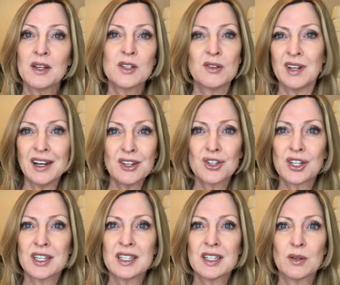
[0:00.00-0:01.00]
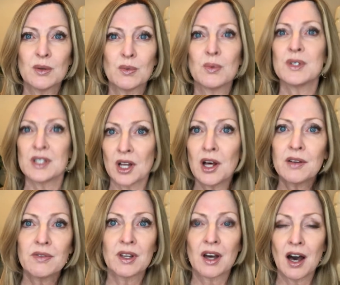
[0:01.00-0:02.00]
to not just
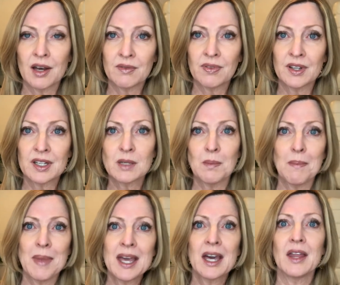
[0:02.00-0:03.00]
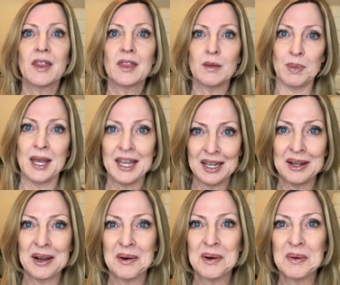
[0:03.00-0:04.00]
resolve the conflict, make the pain
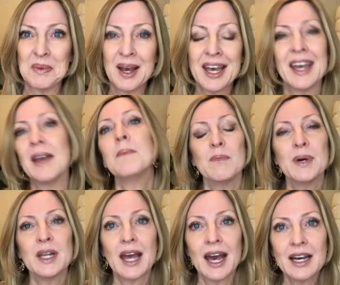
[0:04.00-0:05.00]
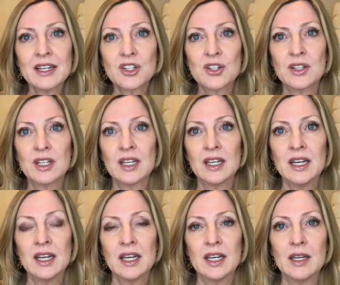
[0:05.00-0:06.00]
go away, but actually
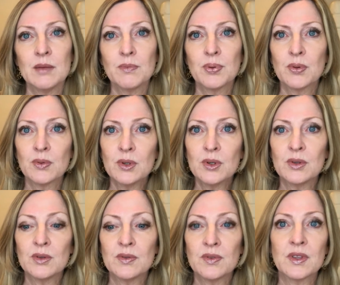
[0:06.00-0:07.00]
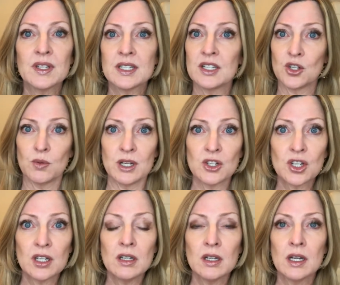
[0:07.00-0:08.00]
improve the
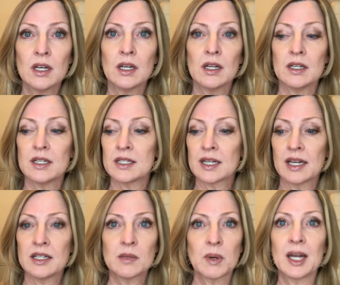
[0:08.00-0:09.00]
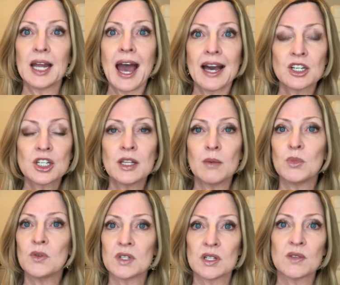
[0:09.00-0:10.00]
situation, design some kind of action that
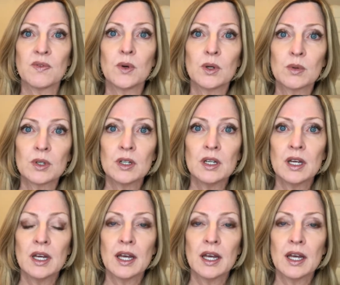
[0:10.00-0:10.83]
moves us forward,